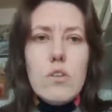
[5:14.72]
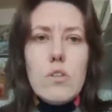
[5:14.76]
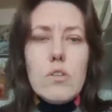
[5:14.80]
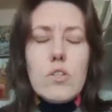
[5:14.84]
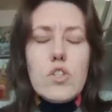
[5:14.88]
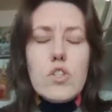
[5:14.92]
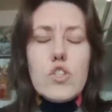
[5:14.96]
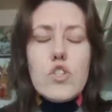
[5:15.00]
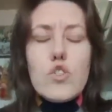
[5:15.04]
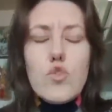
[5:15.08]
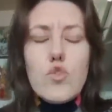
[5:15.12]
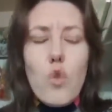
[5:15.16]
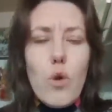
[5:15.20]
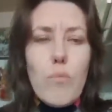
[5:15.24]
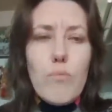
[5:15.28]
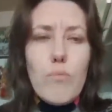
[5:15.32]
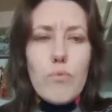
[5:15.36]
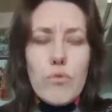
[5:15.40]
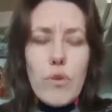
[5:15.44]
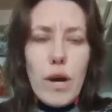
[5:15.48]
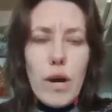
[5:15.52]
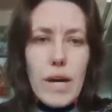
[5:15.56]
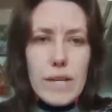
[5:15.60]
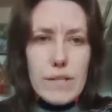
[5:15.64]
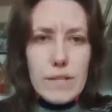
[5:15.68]
stop
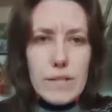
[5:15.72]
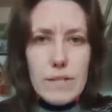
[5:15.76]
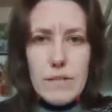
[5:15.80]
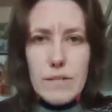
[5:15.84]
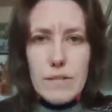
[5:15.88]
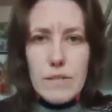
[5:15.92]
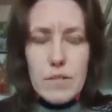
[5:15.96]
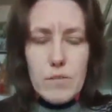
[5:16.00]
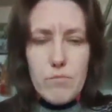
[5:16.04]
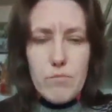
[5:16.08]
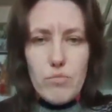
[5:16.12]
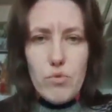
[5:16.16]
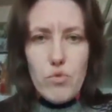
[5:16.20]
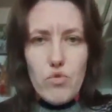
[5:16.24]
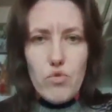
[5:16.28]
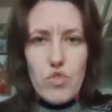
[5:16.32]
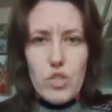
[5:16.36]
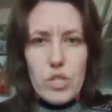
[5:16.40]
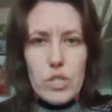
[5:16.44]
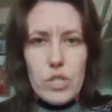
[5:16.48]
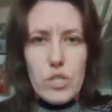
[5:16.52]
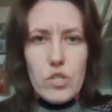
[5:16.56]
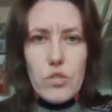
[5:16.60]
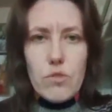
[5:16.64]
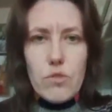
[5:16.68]
writing this
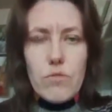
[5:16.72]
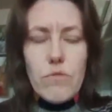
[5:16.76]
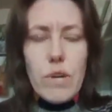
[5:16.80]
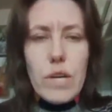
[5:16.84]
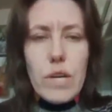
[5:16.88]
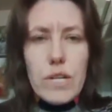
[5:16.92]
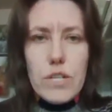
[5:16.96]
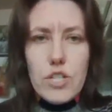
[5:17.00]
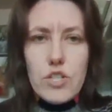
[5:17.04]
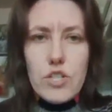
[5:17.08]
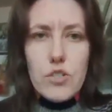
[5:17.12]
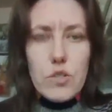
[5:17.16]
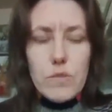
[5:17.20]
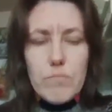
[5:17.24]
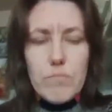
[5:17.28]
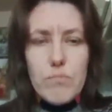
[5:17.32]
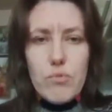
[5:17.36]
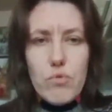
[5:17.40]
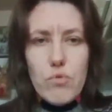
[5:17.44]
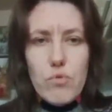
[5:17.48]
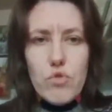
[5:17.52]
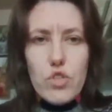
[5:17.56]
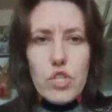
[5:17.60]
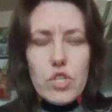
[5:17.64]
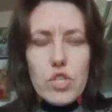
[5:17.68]
bullshit, your religious
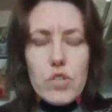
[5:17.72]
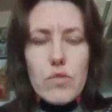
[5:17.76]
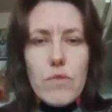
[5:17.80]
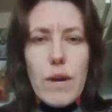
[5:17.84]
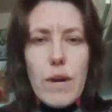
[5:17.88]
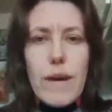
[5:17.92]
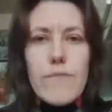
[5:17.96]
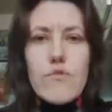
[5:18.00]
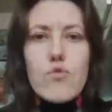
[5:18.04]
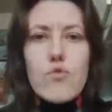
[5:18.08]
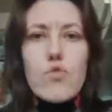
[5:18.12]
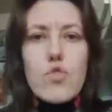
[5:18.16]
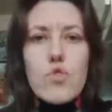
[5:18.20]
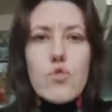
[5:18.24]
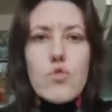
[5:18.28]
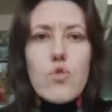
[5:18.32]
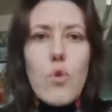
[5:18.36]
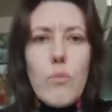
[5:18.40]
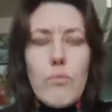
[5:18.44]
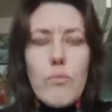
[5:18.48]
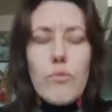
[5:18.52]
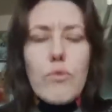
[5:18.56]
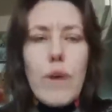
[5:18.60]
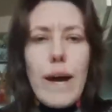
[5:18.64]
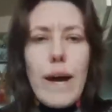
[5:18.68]
bullshit. You have to
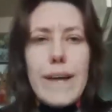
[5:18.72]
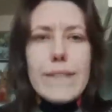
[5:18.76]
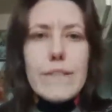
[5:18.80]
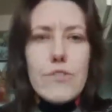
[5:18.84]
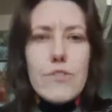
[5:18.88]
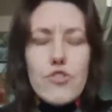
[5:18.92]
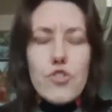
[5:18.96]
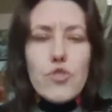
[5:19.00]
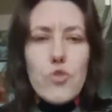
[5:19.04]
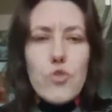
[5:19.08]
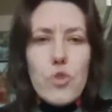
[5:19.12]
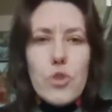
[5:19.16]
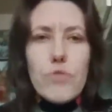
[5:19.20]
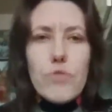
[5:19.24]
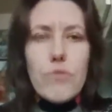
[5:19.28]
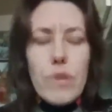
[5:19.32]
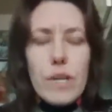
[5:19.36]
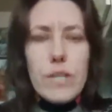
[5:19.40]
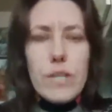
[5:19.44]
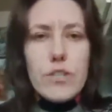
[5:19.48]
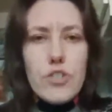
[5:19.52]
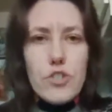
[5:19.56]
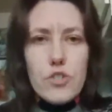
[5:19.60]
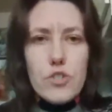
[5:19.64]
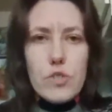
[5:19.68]
stop writing your
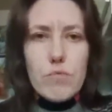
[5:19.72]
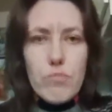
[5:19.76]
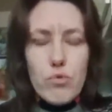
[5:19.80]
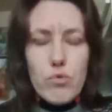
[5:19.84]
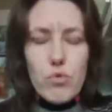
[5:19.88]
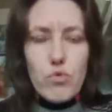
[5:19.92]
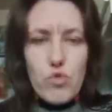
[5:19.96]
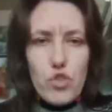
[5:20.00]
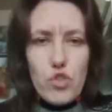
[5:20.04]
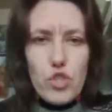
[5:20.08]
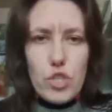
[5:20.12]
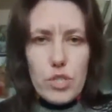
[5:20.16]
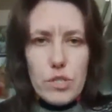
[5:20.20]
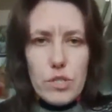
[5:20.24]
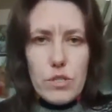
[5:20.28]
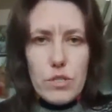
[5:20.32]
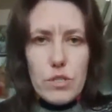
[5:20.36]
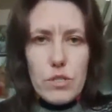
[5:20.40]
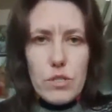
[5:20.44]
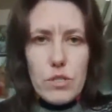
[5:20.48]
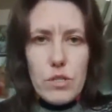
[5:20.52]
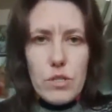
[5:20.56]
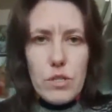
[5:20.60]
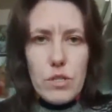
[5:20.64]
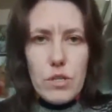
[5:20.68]
religious bullshit.
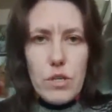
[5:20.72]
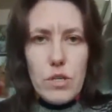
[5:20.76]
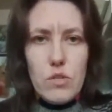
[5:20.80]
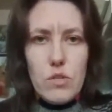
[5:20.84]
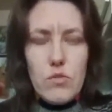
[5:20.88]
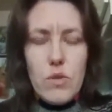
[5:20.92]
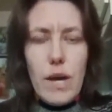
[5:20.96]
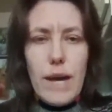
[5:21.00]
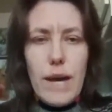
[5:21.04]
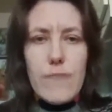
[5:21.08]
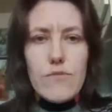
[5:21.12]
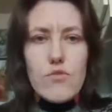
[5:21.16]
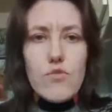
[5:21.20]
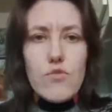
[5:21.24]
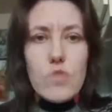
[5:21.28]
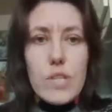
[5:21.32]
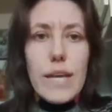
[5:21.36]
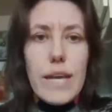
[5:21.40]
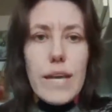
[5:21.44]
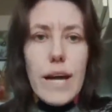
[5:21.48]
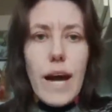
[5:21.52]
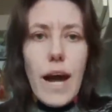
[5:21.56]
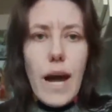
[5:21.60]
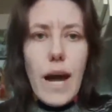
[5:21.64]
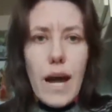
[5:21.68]
You have to
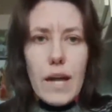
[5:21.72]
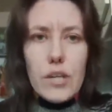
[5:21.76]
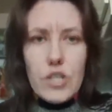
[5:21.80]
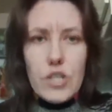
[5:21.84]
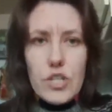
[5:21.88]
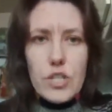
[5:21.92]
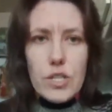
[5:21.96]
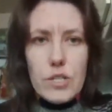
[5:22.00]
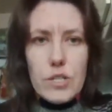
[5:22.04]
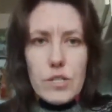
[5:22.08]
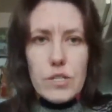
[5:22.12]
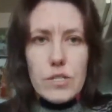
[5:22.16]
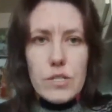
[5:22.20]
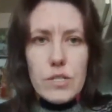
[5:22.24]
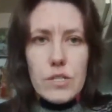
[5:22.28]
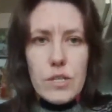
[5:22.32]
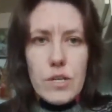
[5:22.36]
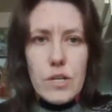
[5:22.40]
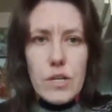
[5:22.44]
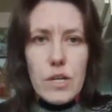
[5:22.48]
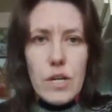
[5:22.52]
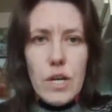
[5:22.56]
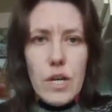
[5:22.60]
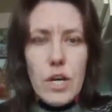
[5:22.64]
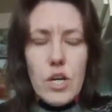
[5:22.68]
take actions.
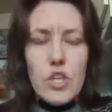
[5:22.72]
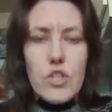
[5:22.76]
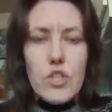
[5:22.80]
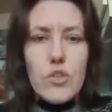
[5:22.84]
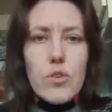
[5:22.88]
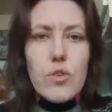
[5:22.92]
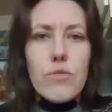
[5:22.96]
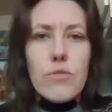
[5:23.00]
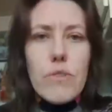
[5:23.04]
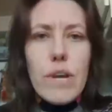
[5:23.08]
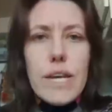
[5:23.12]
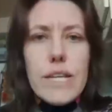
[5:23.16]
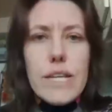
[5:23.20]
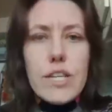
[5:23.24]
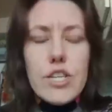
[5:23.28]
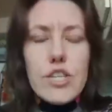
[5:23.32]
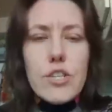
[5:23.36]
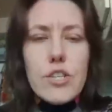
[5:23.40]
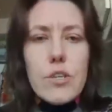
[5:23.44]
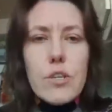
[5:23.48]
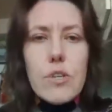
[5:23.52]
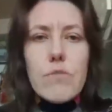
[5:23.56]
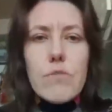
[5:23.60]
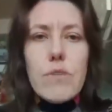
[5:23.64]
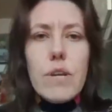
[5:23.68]
Your
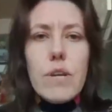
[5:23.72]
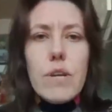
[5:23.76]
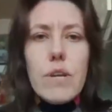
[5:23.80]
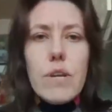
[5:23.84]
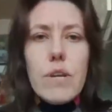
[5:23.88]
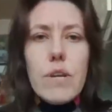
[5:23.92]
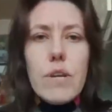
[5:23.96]
religion...